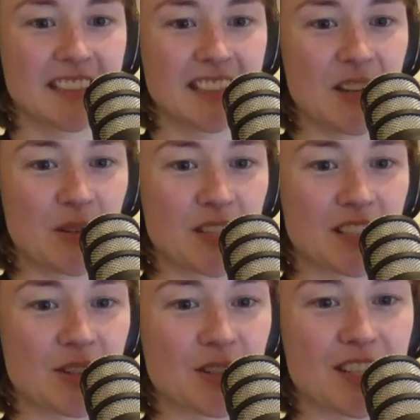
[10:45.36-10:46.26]
which is
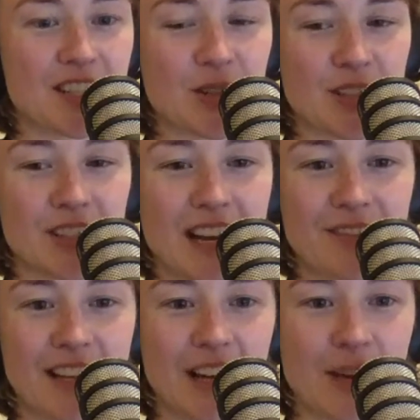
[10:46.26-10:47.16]
cool because you also have
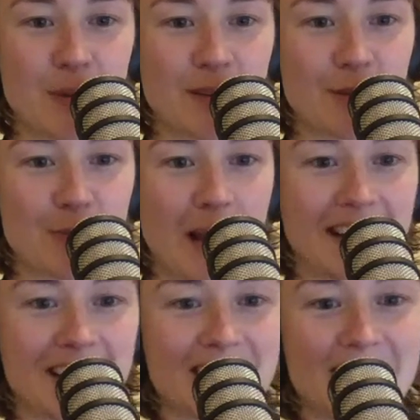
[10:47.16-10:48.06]
like a bit of a
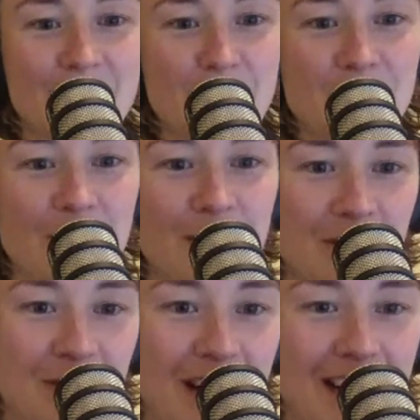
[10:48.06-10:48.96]
bank, it seems,
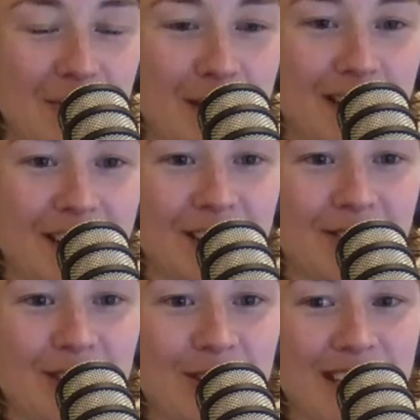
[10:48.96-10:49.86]
of like pictures of
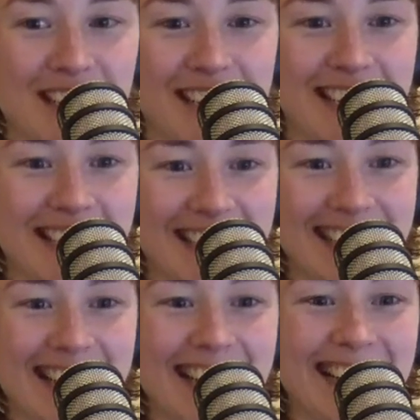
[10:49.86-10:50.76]
you as a
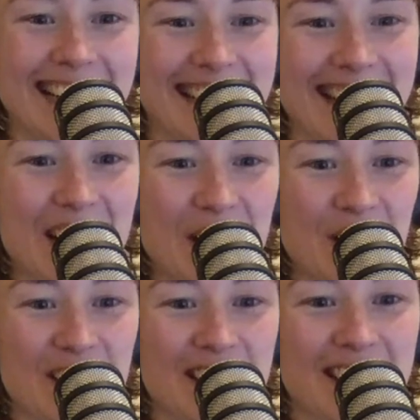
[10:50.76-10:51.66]
kid,
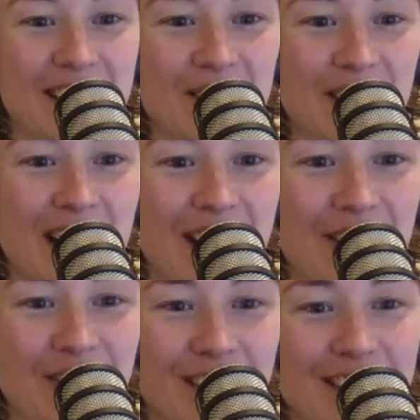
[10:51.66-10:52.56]
which seemed to like,
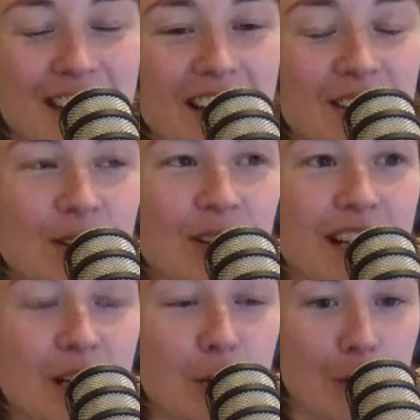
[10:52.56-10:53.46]
because I saw
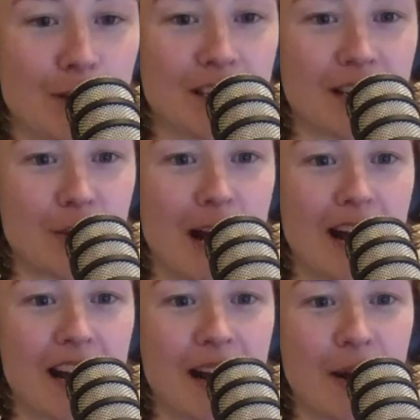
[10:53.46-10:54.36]
like you posted
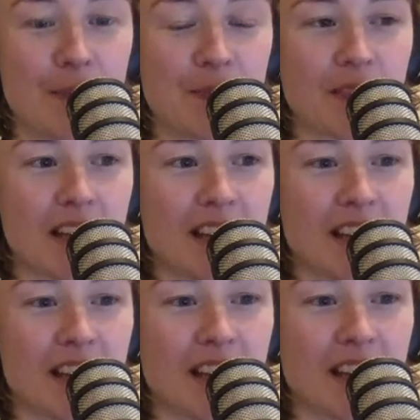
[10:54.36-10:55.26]
about um,
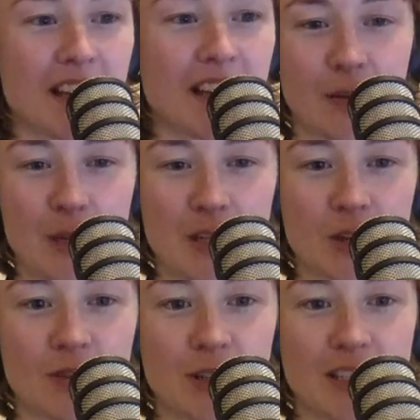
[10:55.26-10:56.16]
you had like a picture
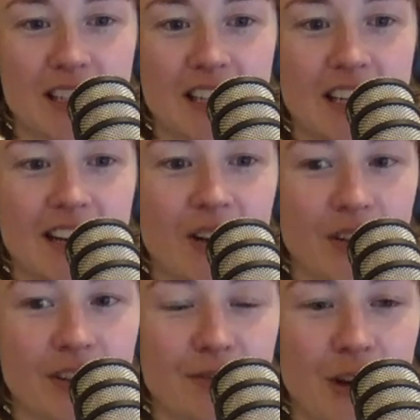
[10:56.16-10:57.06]
of you as a kid on
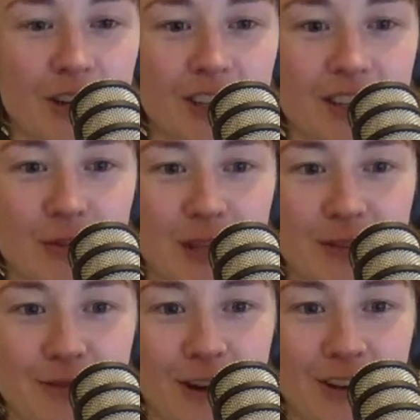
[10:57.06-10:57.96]
the phone or with a
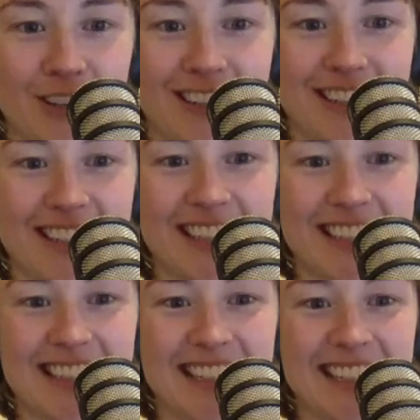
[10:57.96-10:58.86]
phone. Yeah.